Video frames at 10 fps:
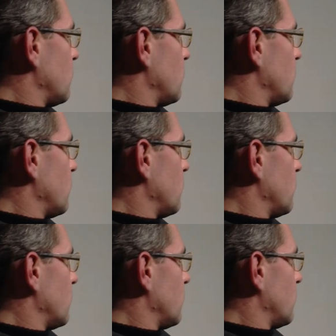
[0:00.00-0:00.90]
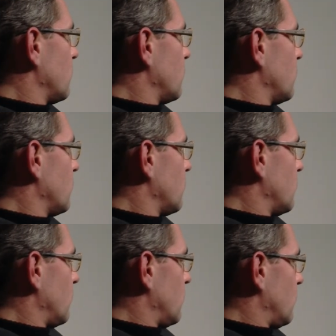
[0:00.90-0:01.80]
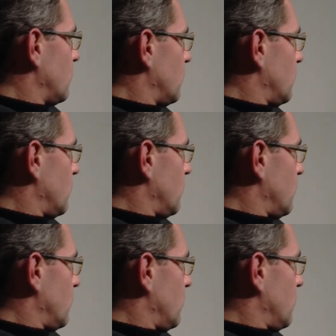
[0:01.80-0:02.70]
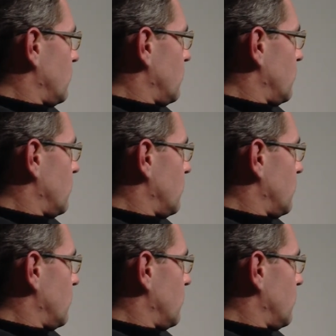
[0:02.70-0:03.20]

No words are spoken by the person on screen.